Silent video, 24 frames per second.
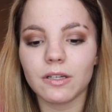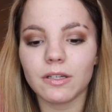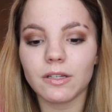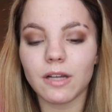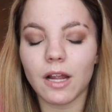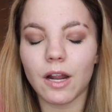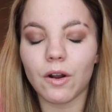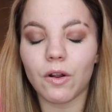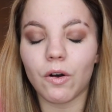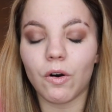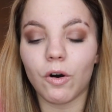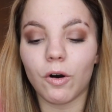
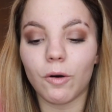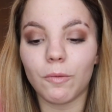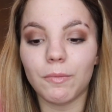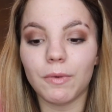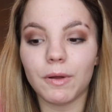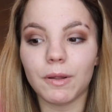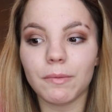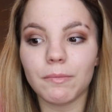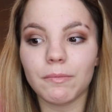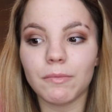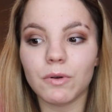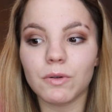Not all,
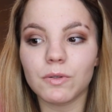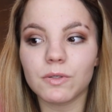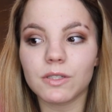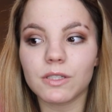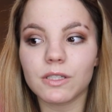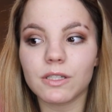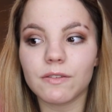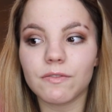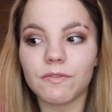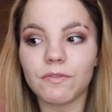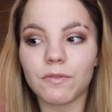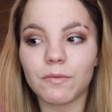but
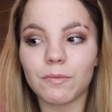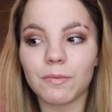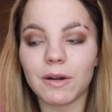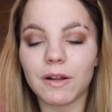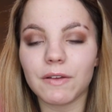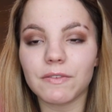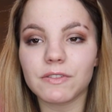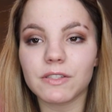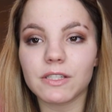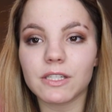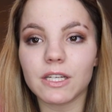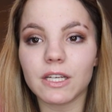most from what
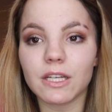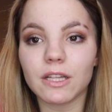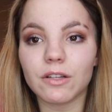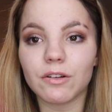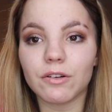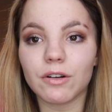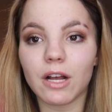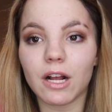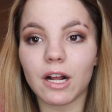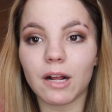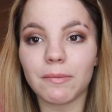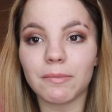I've seen,
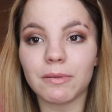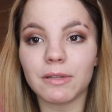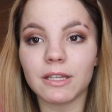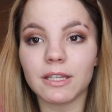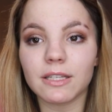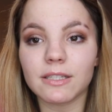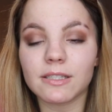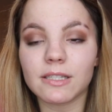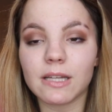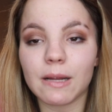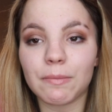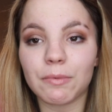they're not
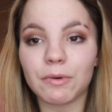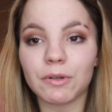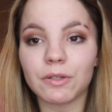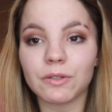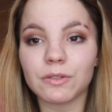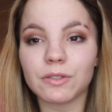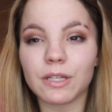completely separate.